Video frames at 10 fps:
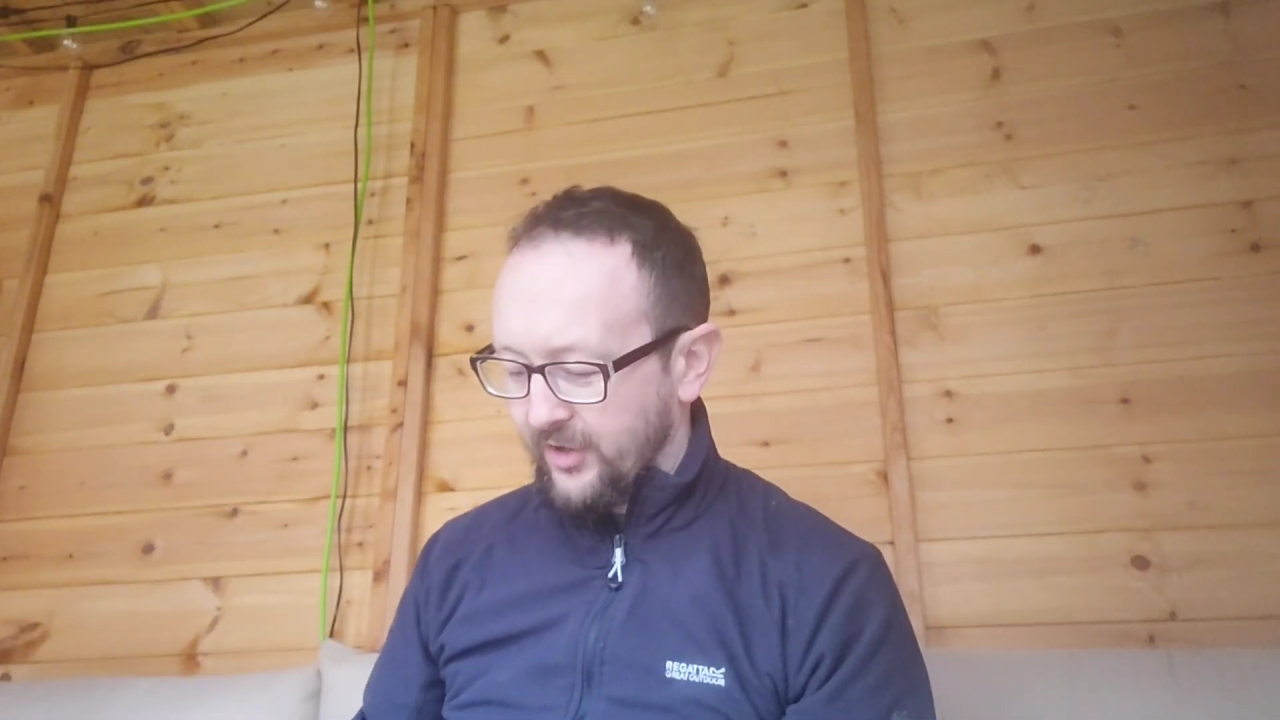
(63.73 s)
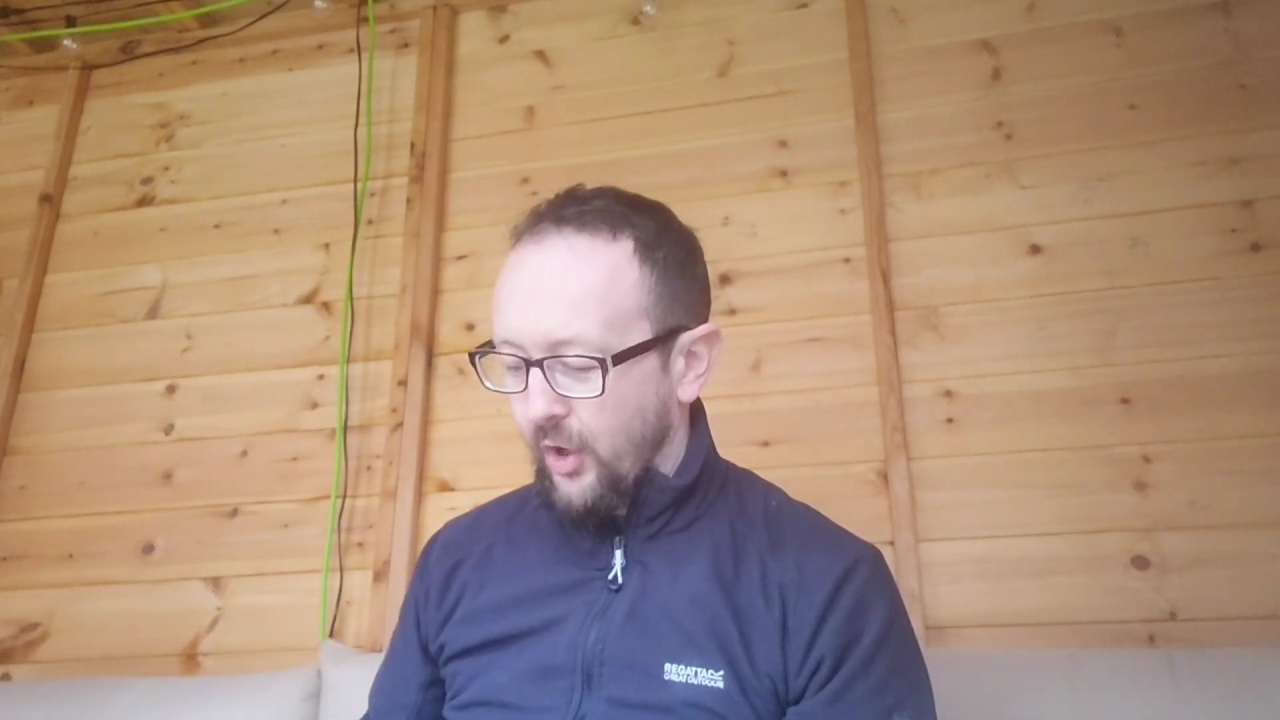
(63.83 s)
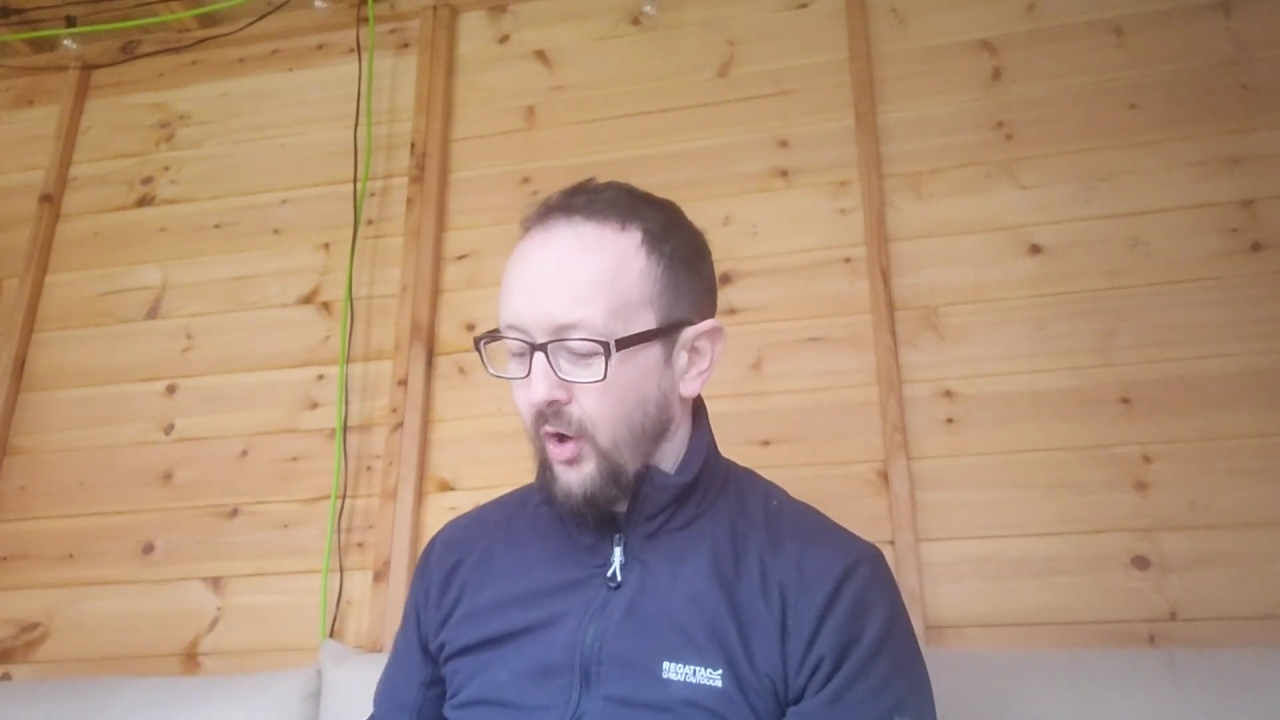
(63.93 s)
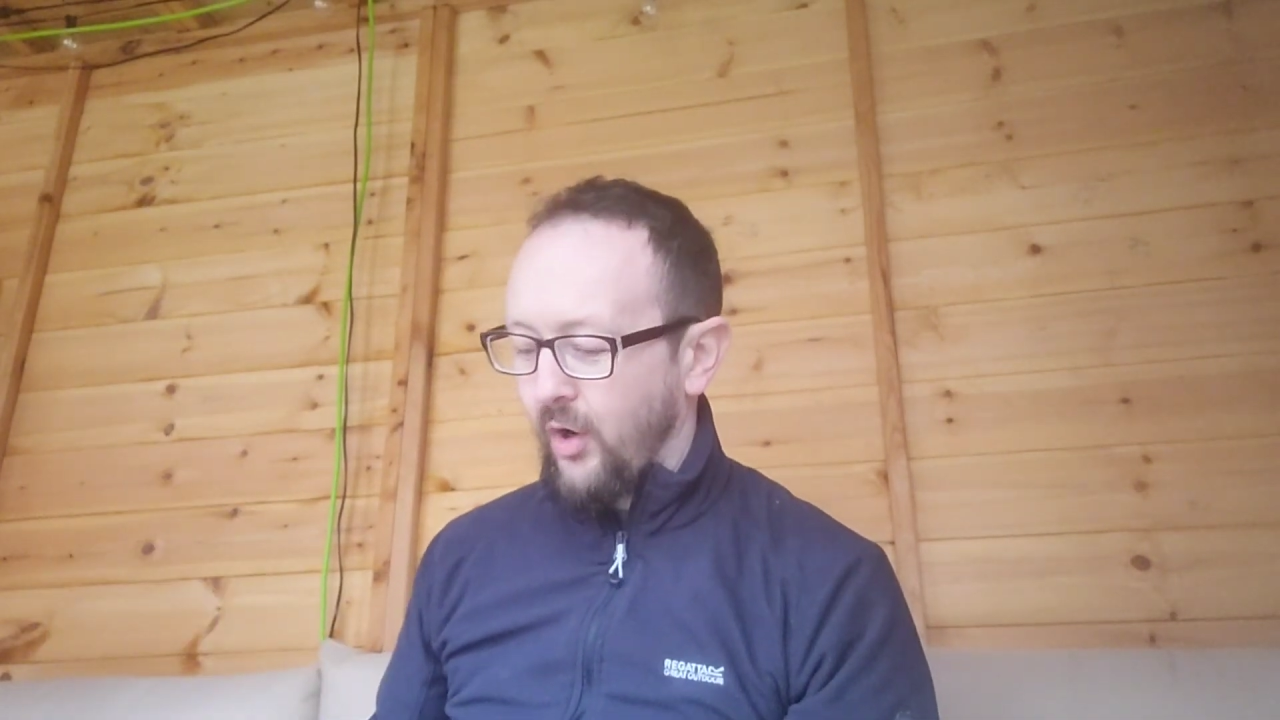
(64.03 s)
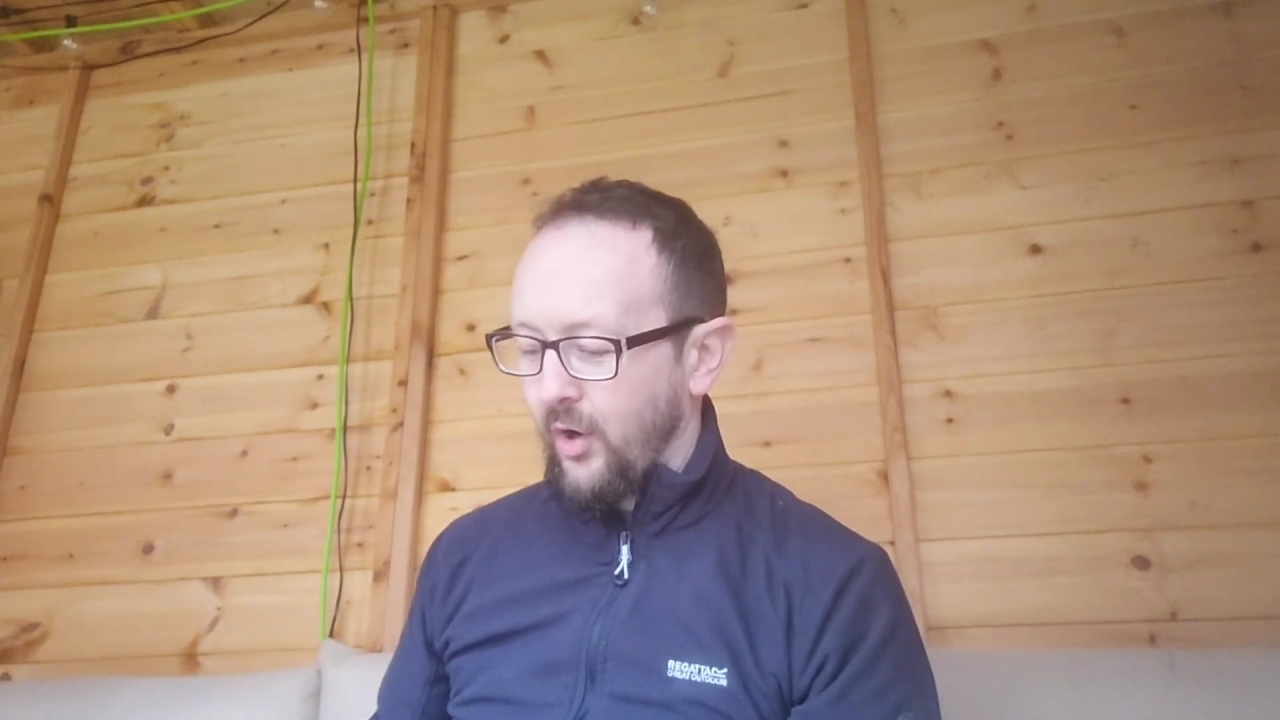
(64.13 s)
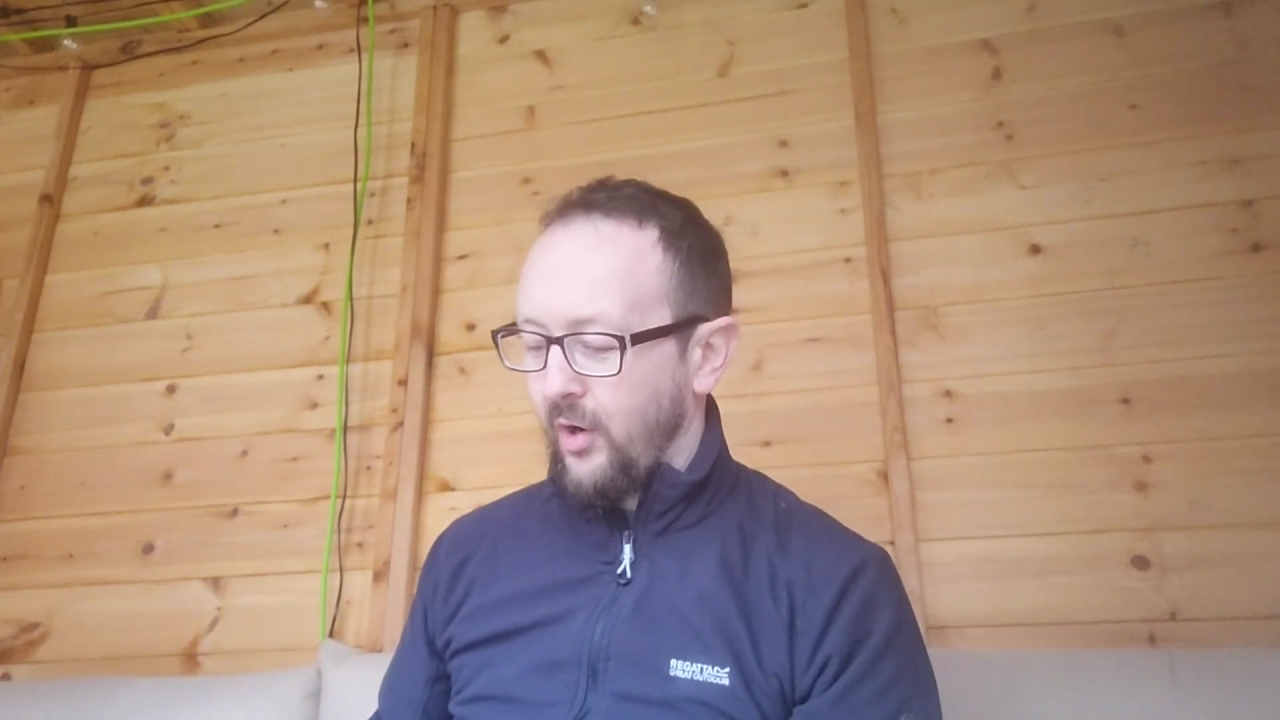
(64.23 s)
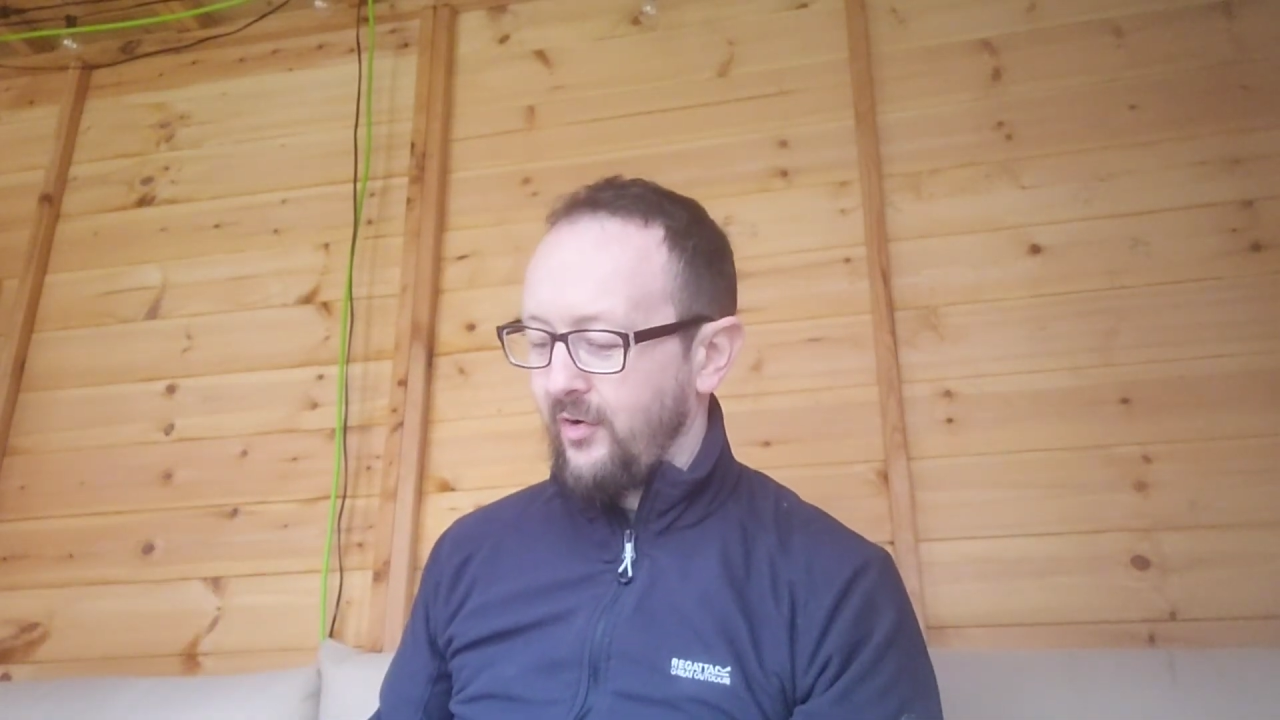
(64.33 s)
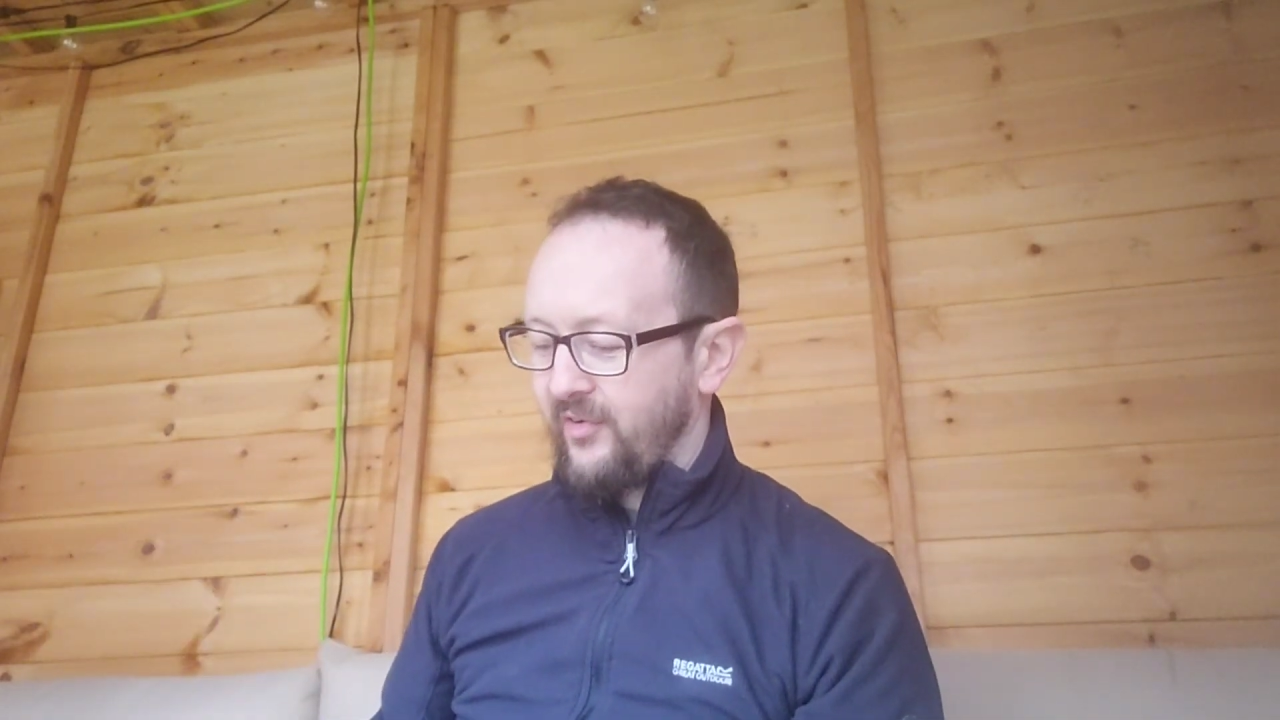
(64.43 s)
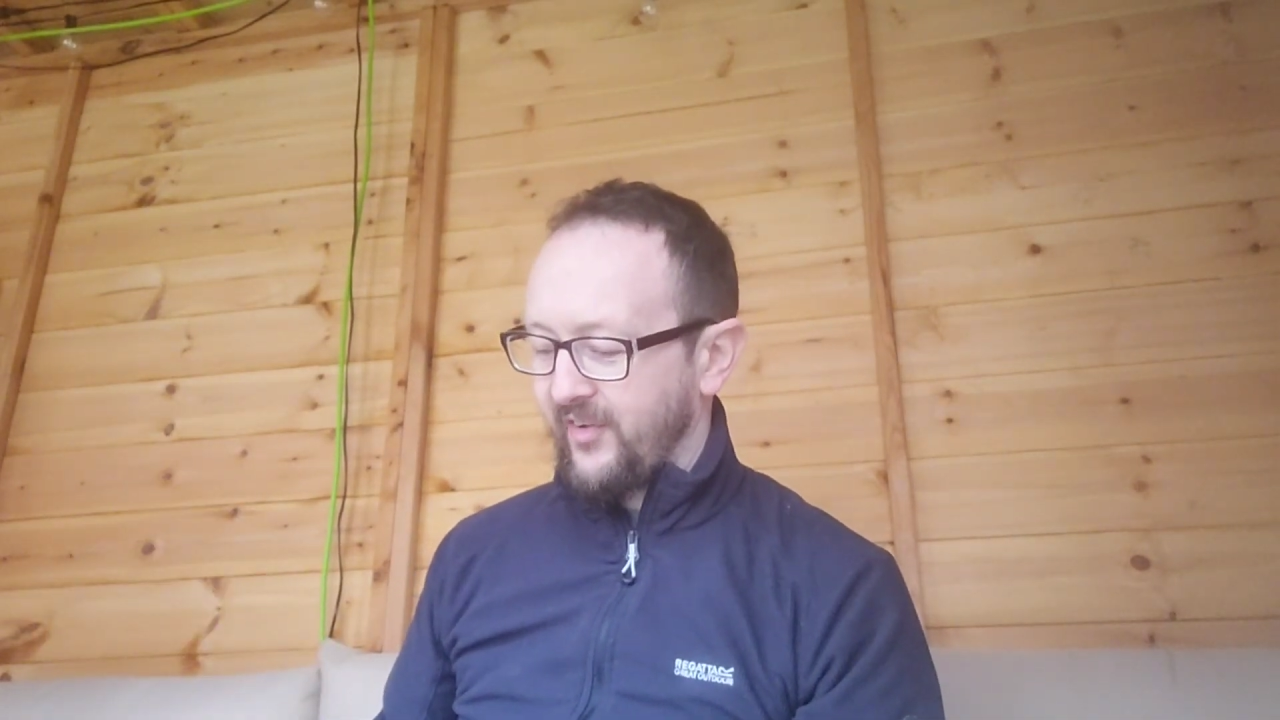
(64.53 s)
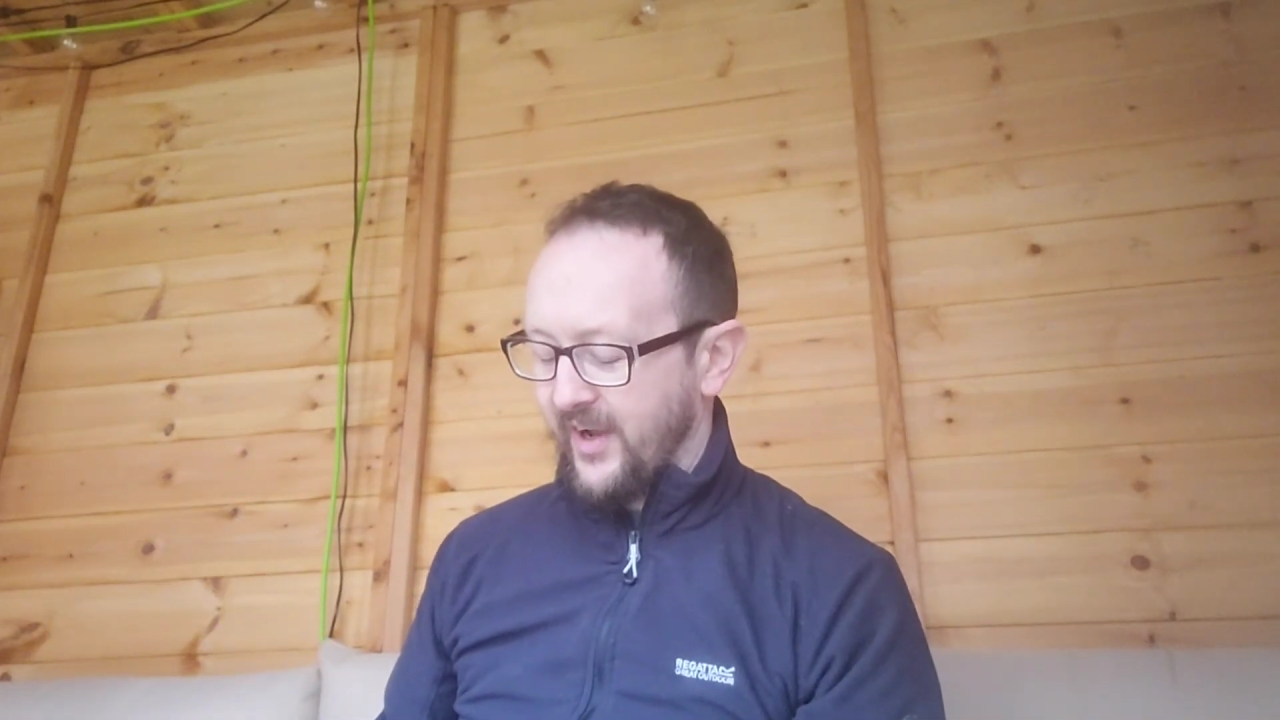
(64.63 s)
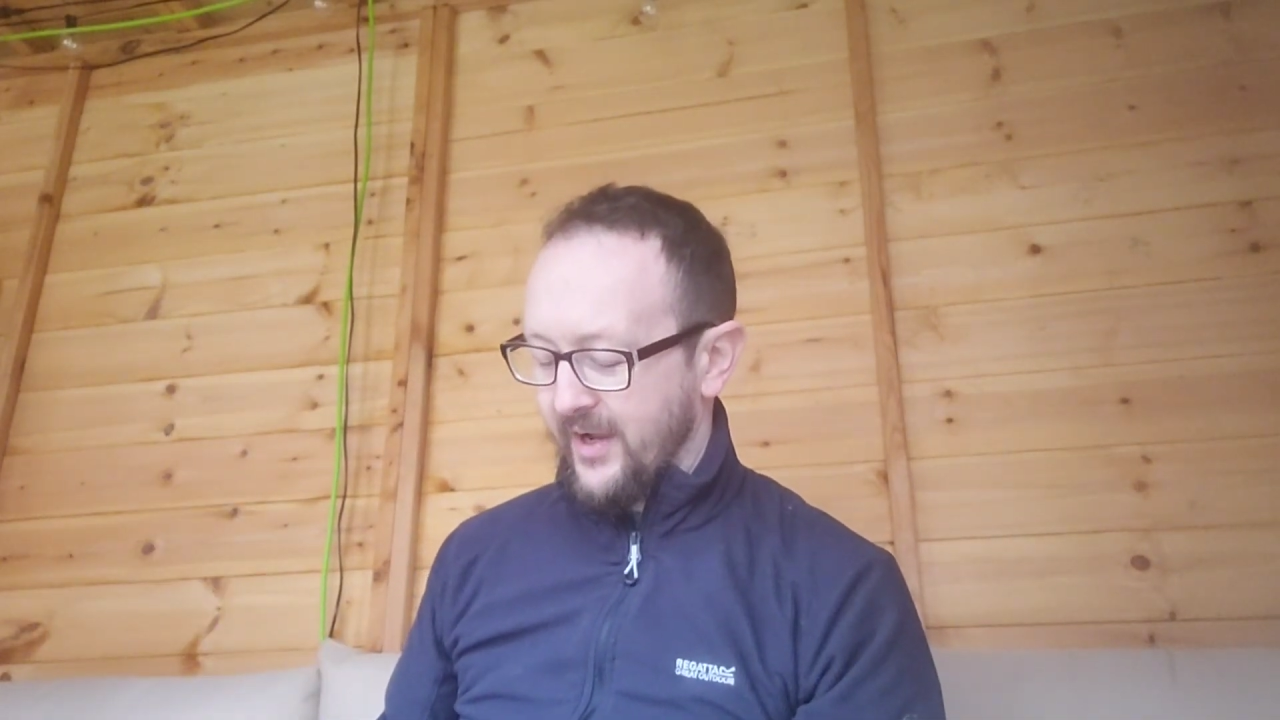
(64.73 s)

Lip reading: got off